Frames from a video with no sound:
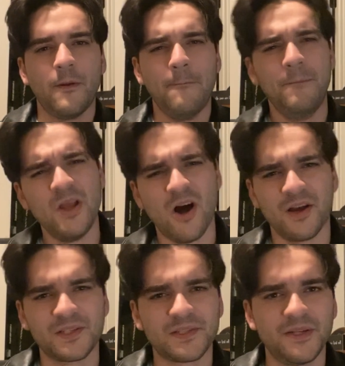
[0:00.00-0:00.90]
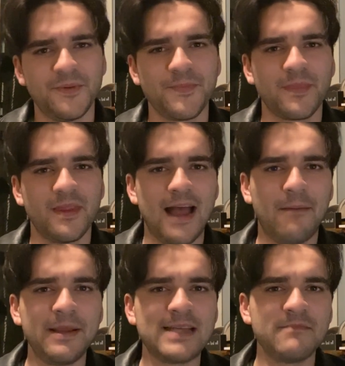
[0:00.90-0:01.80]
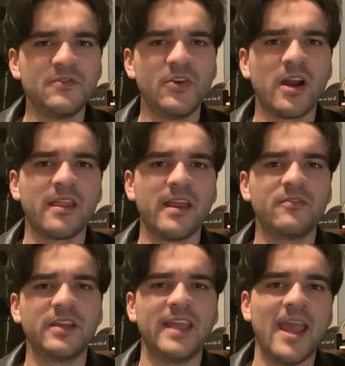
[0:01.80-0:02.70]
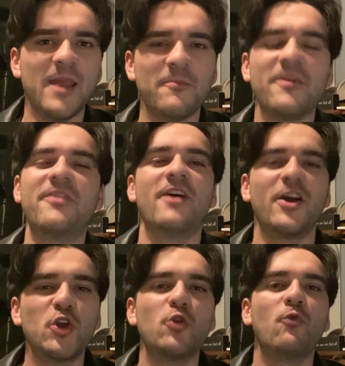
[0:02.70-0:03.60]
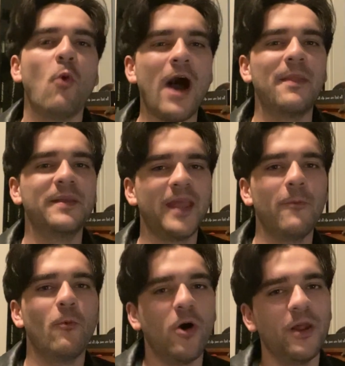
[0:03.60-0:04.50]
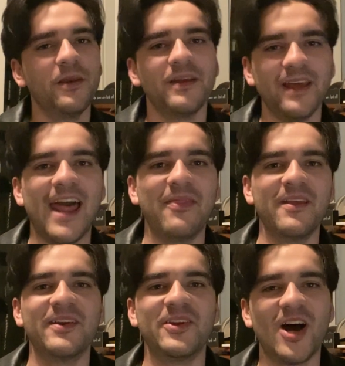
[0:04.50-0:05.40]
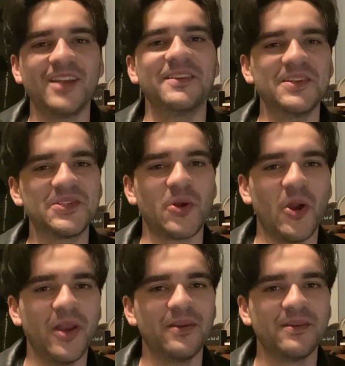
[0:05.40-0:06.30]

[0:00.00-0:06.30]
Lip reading: Be honest. How many times have you gotten to the end of a game, thought you had the game won, and then gotten this screen?